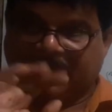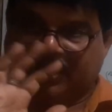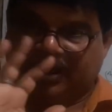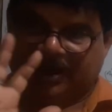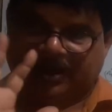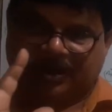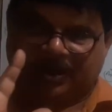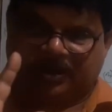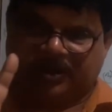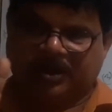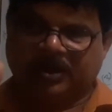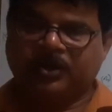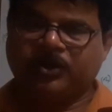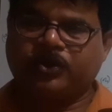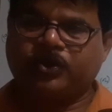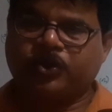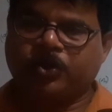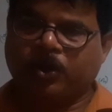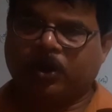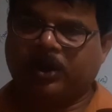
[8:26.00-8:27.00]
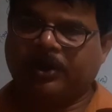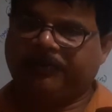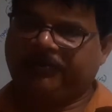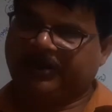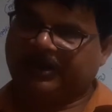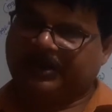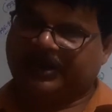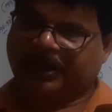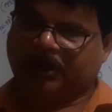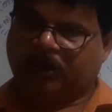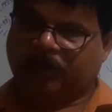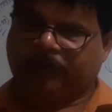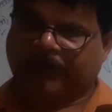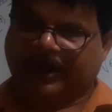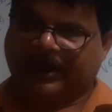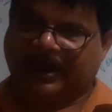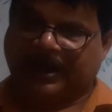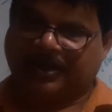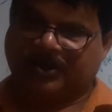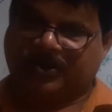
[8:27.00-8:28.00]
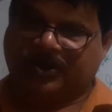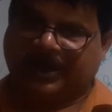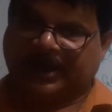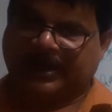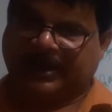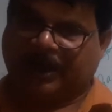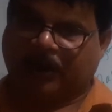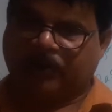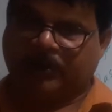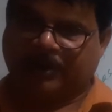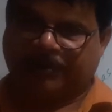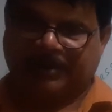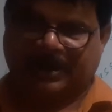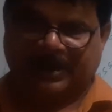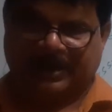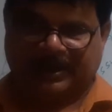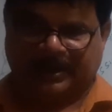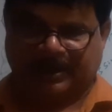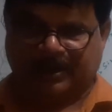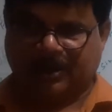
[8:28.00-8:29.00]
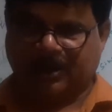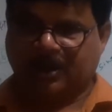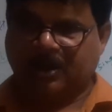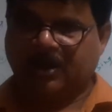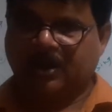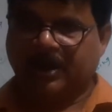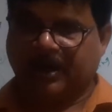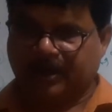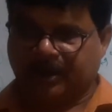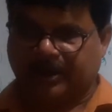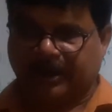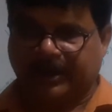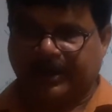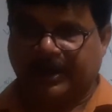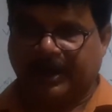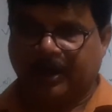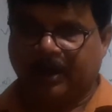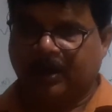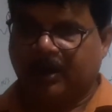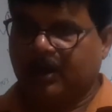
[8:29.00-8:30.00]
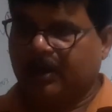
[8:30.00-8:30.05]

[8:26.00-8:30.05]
It is ensured with financial accountability. It is clear, na?